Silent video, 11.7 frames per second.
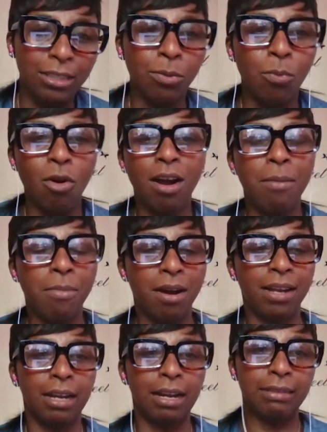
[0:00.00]
So why am I
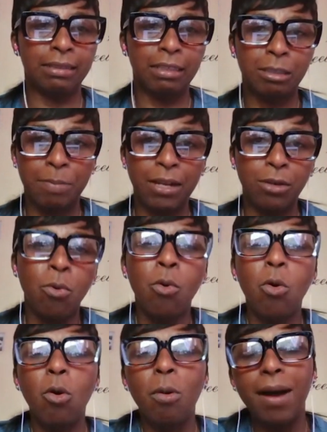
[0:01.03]
going to spend
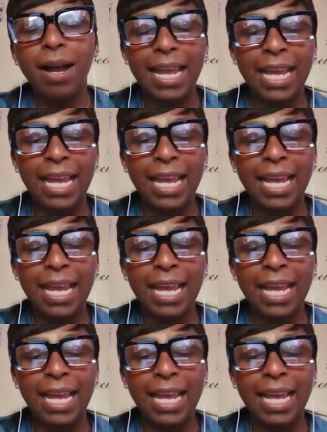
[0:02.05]
all my